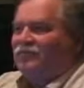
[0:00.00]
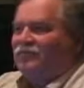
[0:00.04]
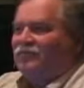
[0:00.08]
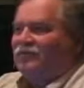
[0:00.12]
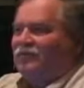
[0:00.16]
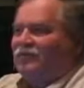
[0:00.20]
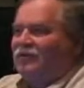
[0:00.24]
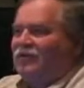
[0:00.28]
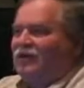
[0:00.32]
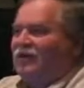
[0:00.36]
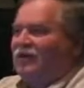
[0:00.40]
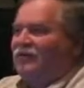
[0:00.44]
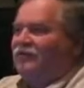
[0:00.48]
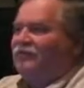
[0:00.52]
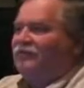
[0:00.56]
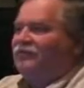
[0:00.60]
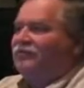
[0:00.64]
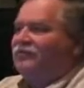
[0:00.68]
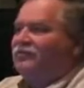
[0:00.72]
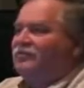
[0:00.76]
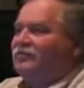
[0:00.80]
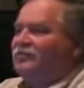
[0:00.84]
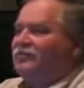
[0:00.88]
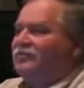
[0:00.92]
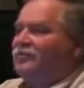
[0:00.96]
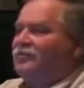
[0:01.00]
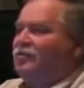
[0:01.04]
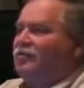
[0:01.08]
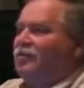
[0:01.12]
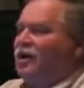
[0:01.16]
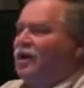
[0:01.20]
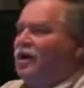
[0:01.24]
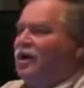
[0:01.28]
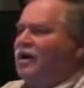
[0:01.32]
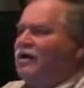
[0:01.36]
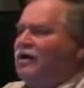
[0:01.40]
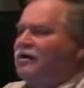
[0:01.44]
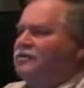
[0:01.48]
They have
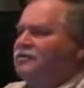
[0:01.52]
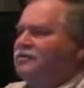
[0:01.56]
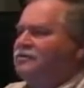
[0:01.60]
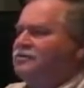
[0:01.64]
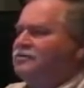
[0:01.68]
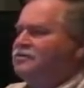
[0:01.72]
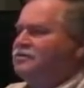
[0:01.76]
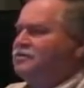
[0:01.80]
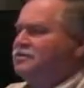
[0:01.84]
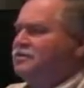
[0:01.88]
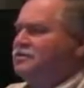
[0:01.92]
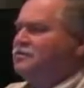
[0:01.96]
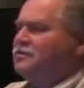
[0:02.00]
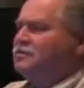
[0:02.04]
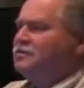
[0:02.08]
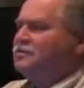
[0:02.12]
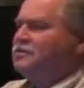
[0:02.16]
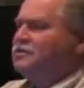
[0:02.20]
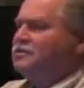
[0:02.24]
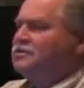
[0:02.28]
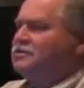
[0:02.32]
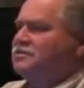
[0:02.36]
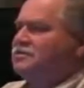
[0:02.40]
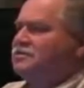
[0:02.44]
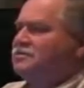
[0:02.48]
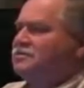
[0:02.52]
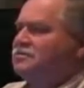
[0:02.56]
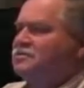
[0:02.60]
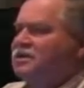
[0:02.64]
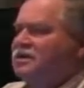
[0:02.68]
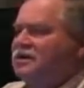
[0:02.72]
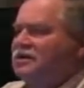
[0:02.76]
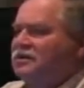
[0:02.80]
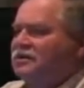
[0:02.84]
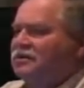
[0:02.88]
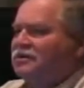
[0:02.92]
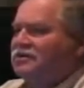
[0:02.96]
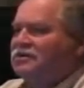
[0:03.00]
quiet and gentleness and
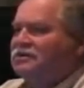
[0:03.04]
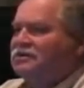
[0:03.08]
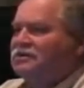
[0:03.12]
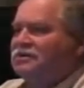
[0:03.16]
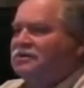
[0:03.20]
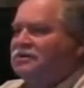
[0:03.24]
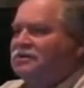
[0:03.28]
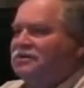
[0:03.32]
meekness